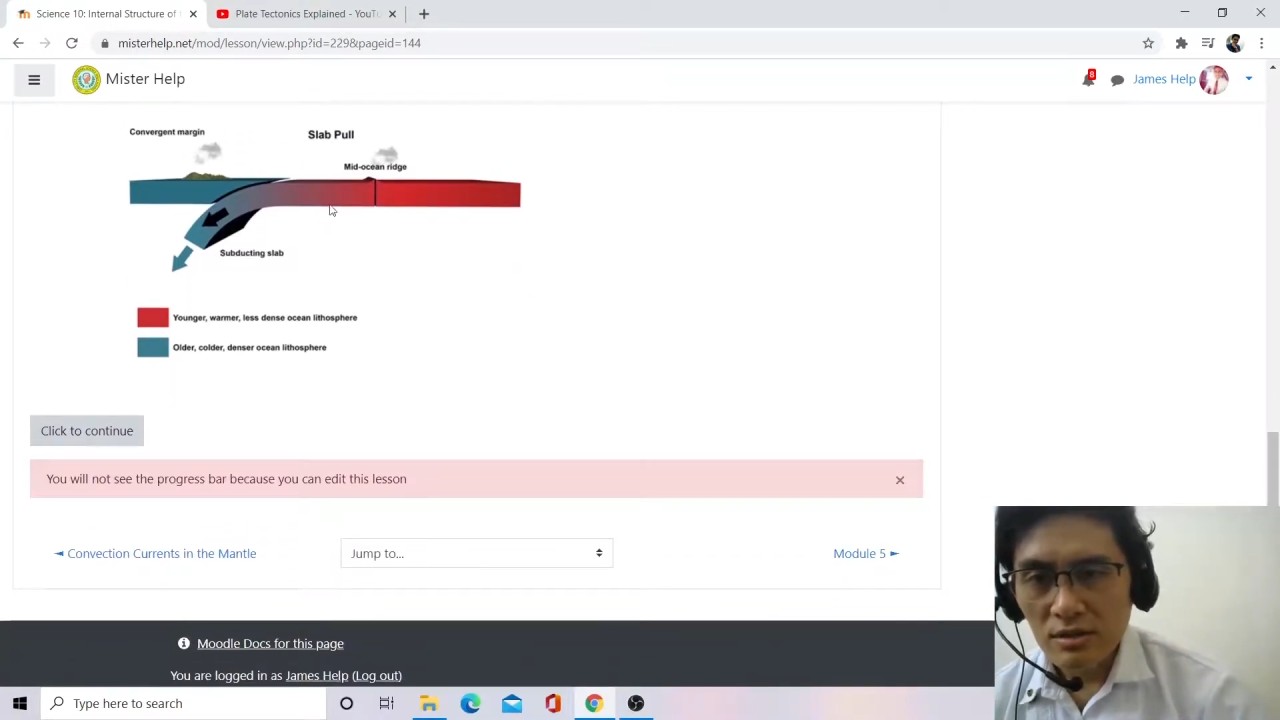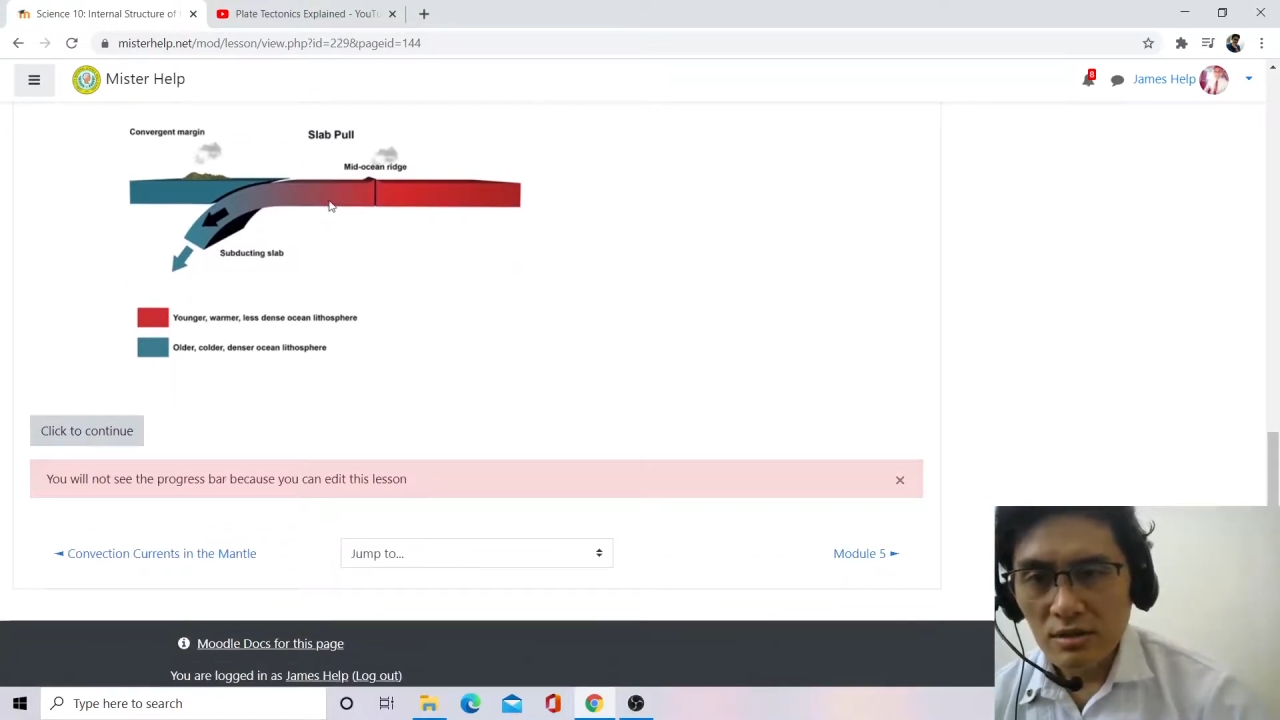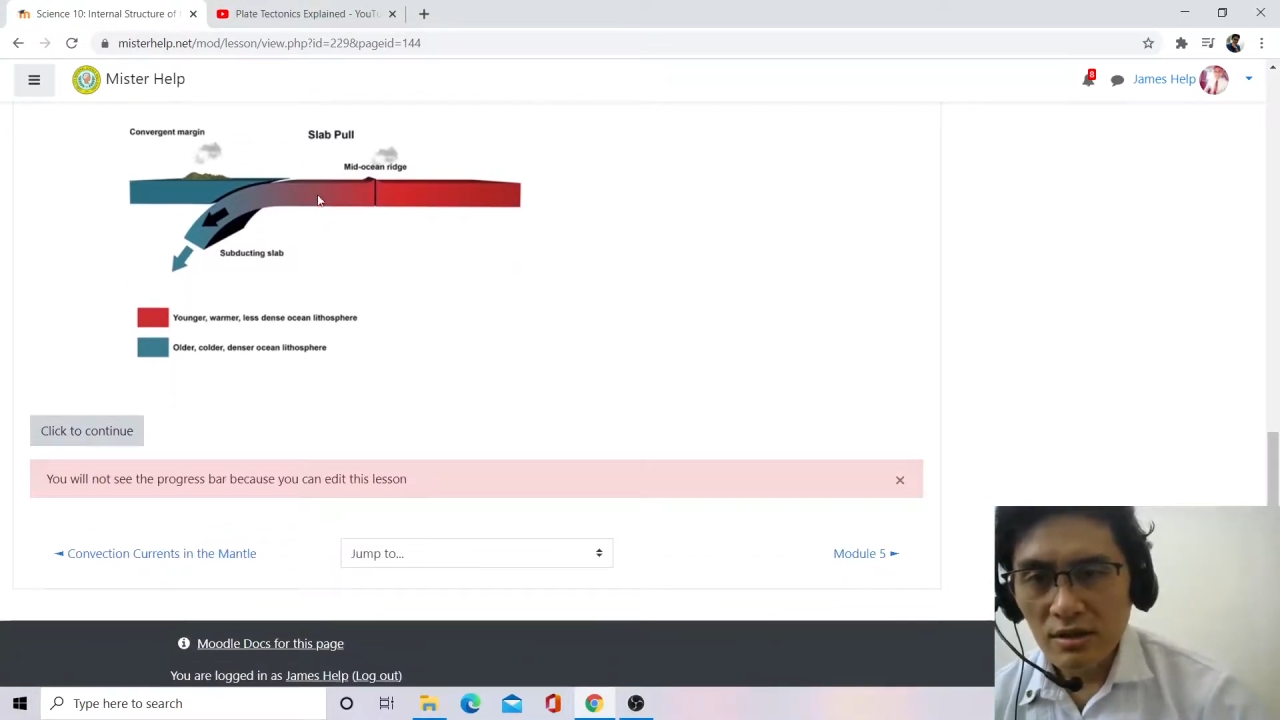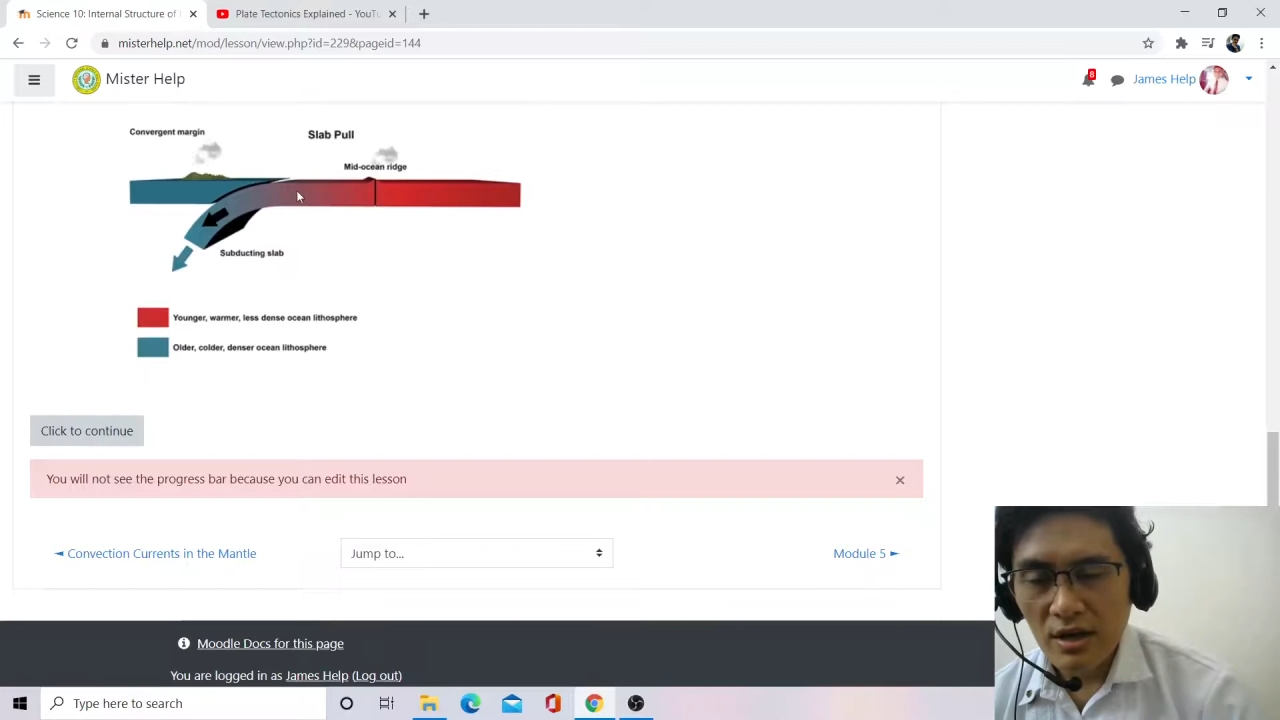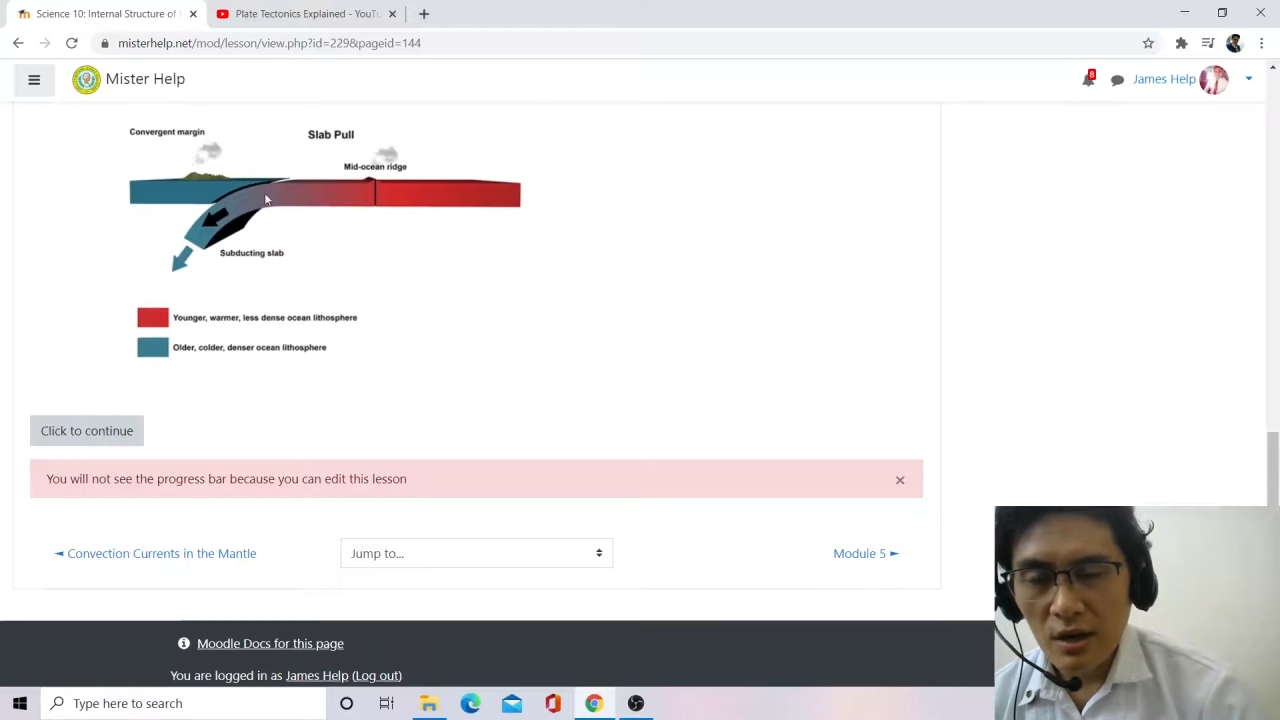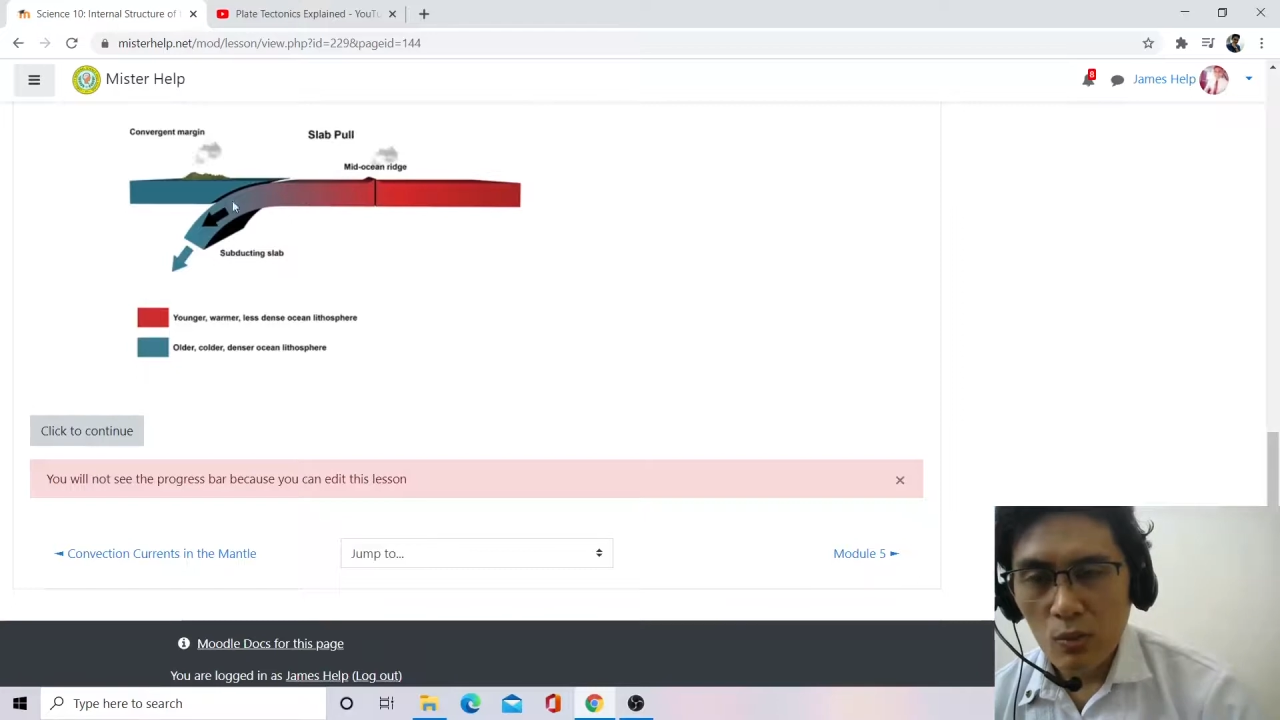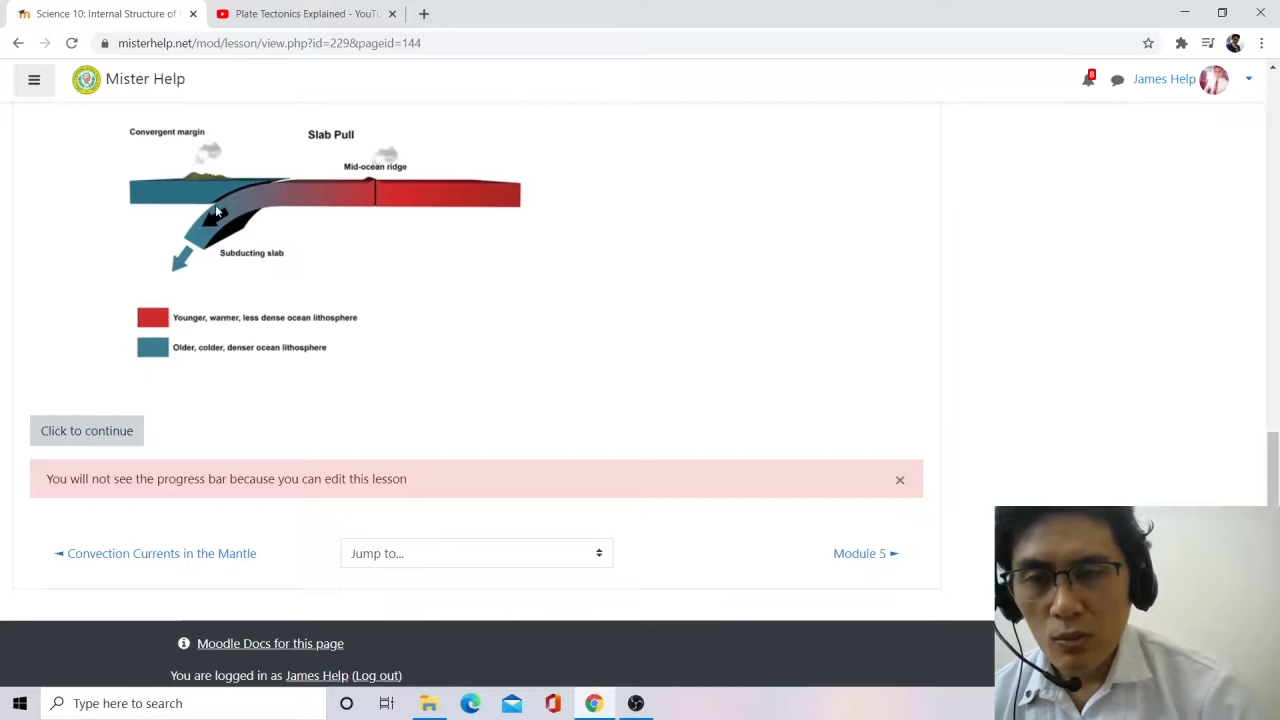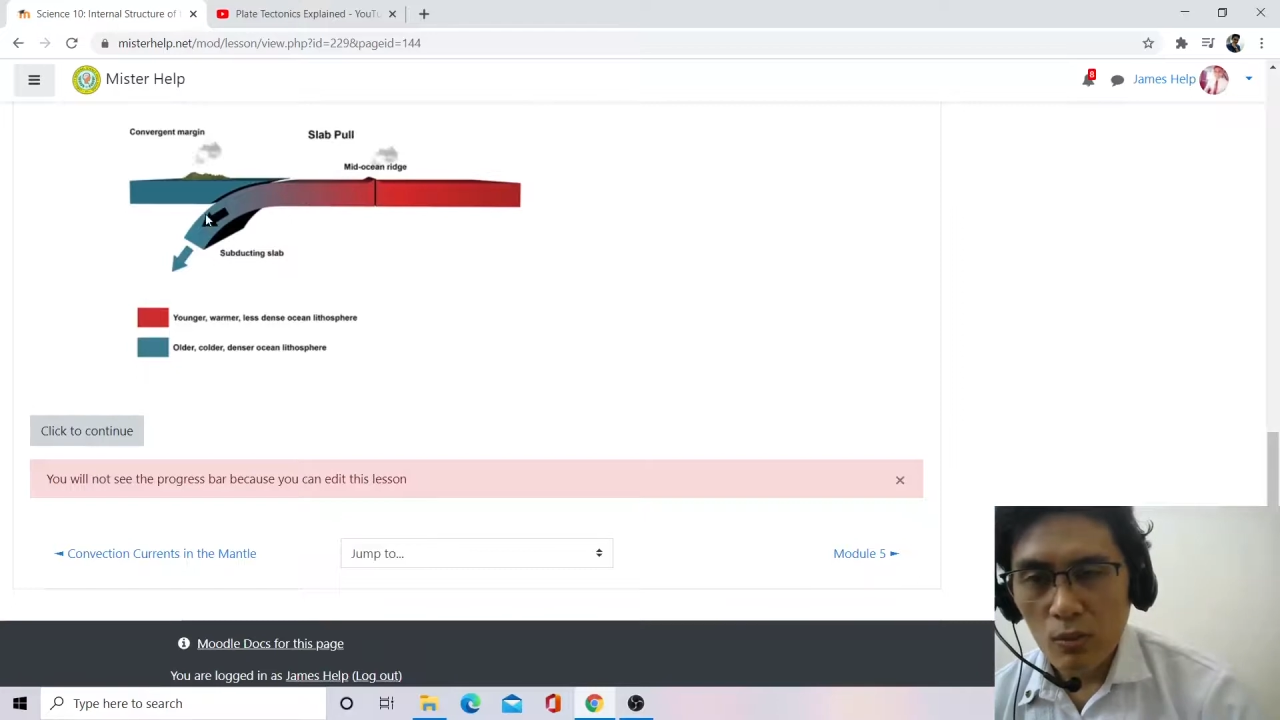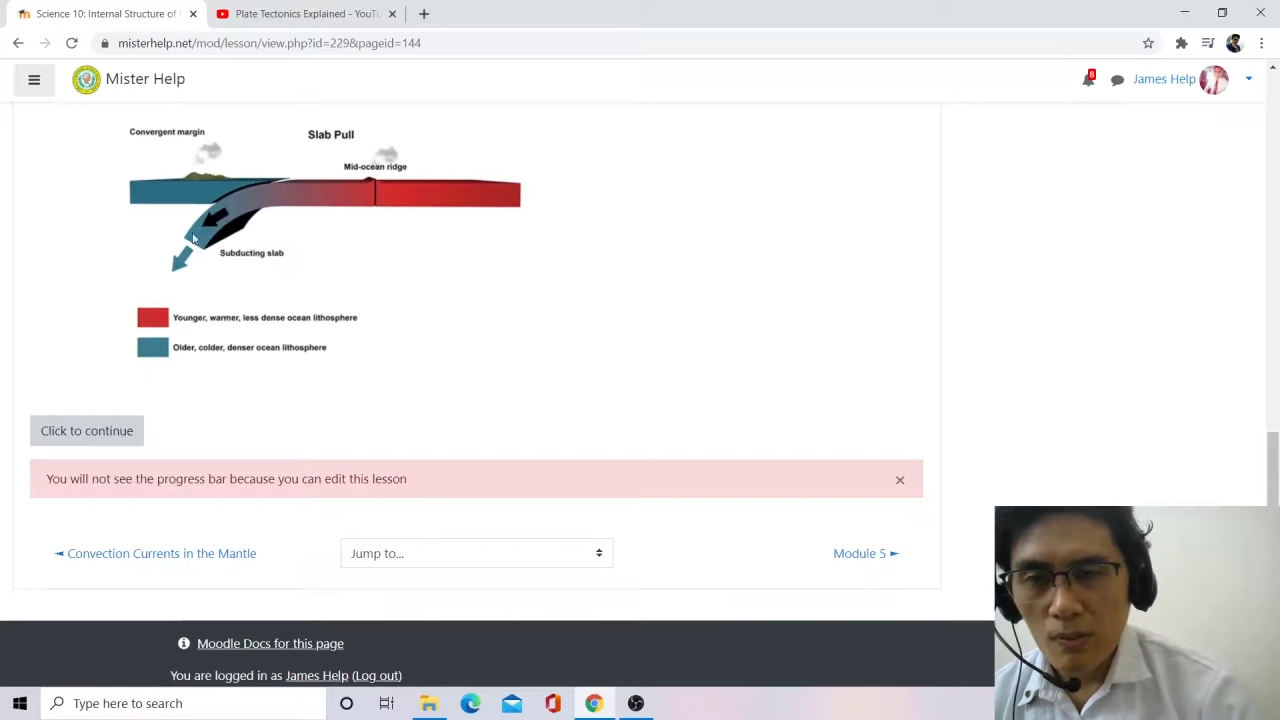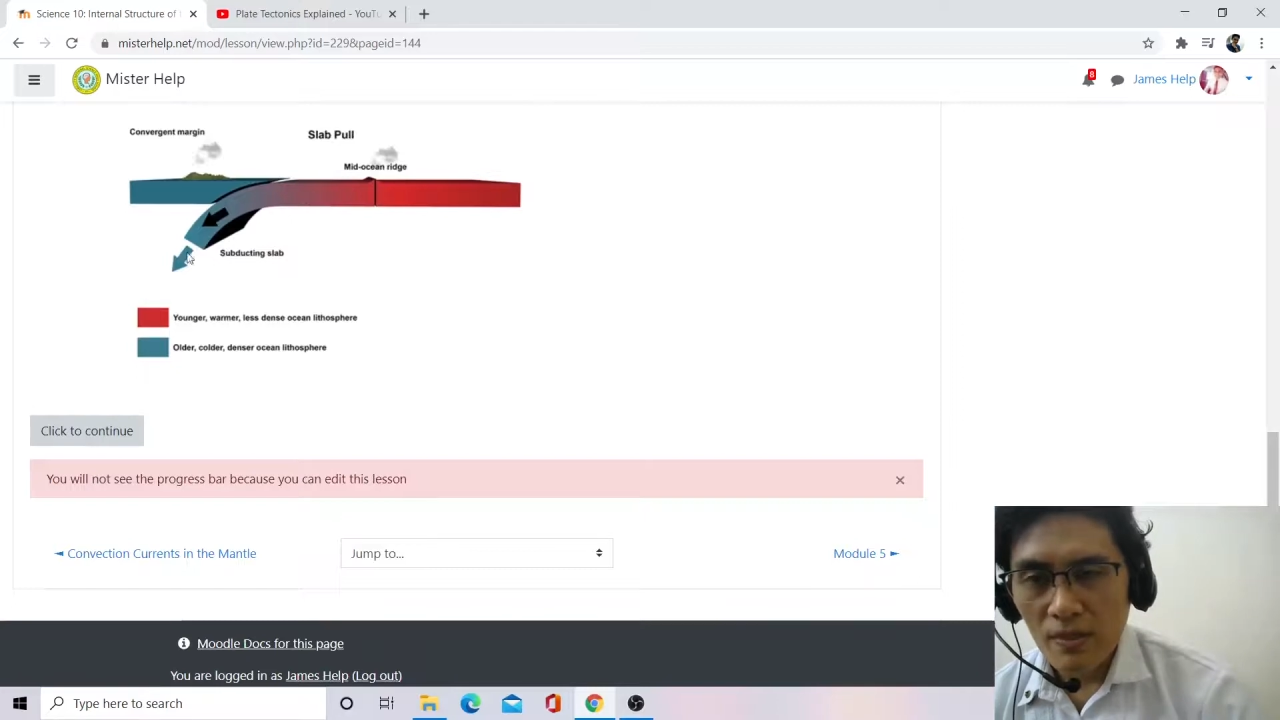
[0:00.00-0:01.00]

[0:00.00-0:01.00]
the